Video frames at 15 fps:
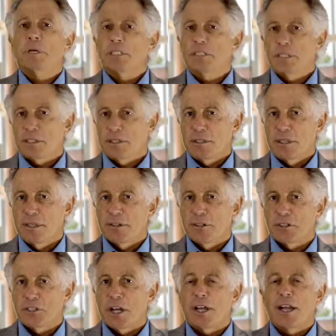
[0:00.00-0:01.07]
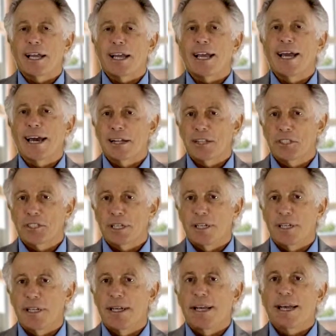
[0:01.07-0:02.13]
business leaders like
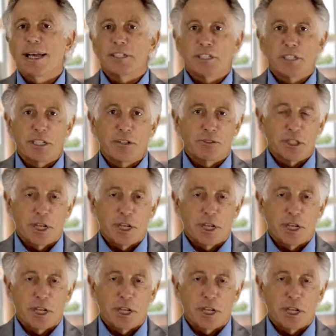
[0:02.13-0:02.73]
Edison and Steve